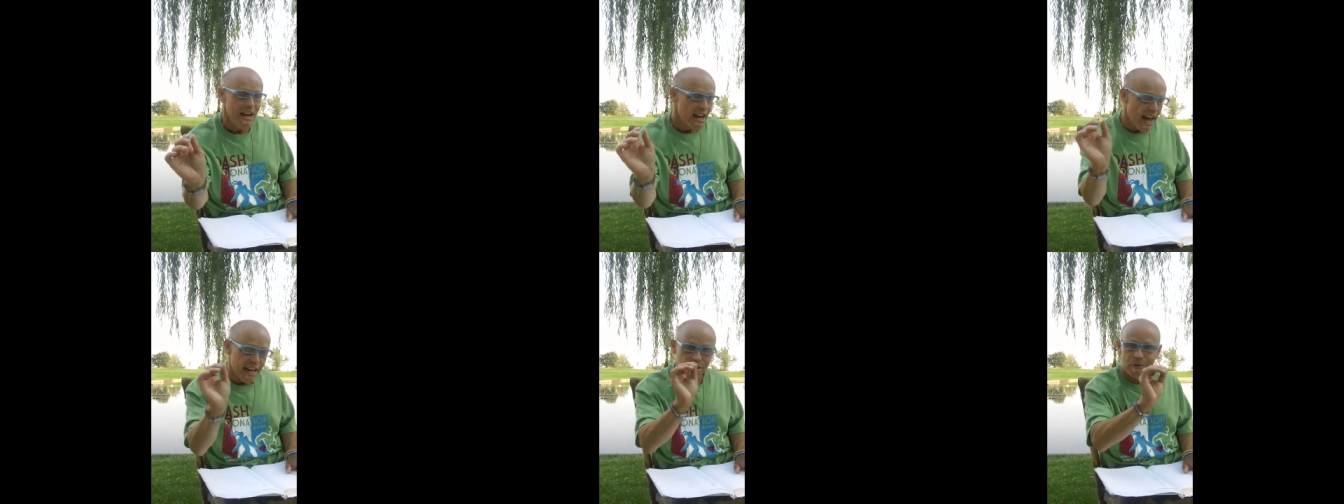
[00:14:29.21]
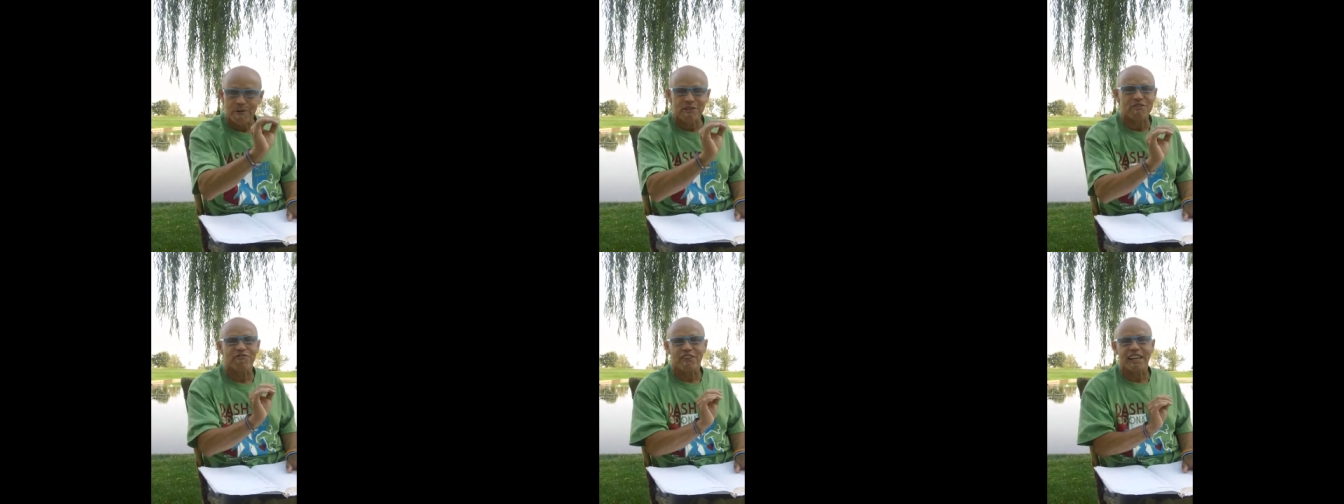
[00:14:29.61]
as he
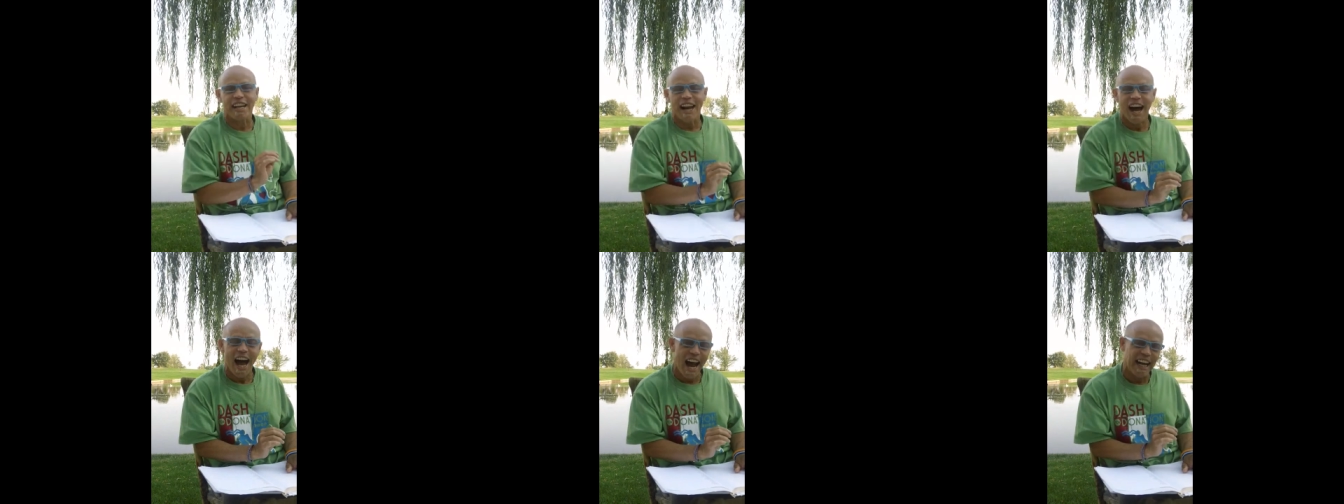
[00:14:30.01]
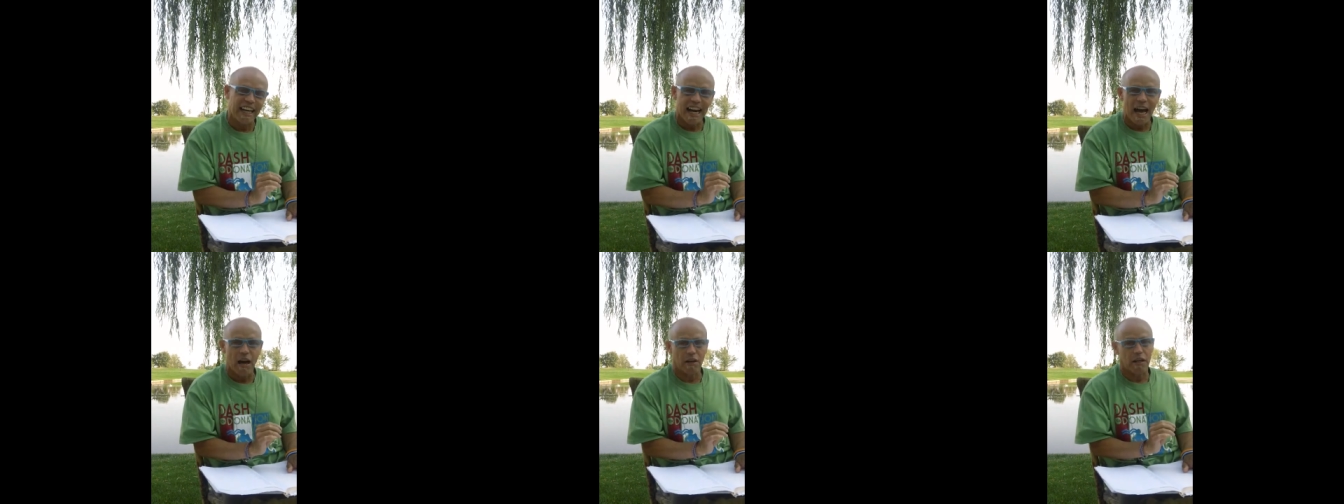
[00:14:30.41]
was freaking hiding
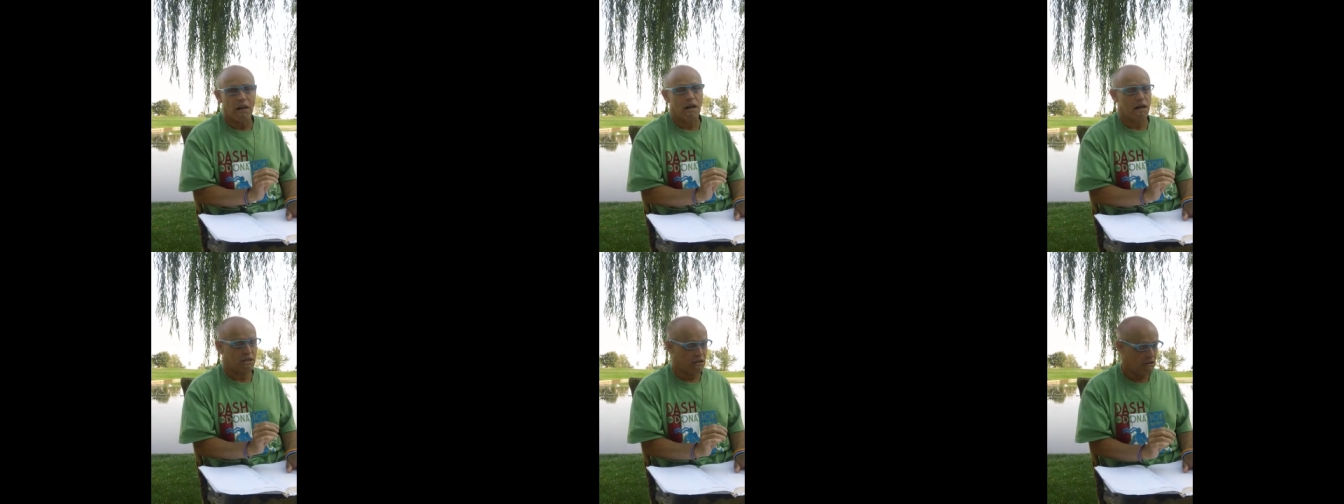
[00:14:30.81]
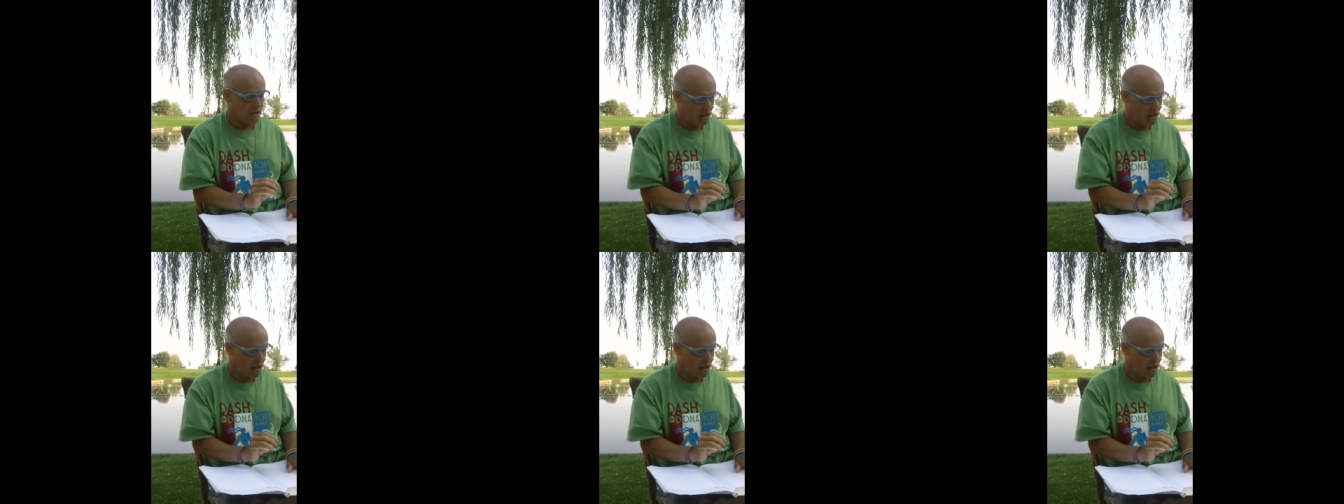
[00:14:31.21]
out in Austria,